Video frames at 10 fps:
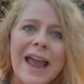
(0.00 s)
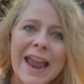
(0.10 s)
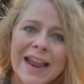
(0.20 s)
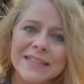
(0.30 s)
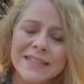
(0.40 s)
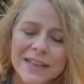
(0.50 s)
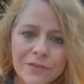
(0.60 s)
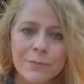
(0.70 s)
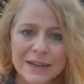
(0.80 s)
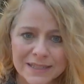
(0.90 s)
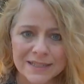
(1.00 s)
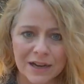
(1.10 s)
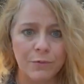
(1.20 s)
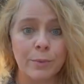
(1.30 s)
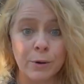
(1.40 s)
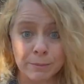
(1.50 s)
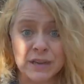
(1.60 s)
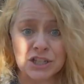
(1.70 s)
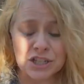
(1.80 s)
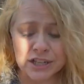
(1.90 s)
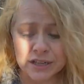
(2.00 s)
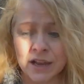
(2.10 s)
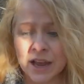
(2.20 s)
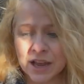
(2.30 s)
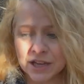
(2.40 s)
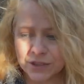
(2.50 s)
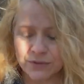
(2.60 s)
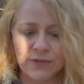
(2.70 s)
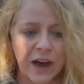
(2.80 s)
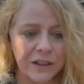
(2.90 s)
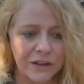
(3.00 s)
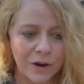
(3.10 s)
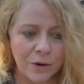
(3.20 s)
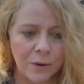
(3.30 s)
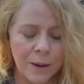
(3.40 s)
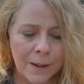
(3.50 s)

and give myself permission to follow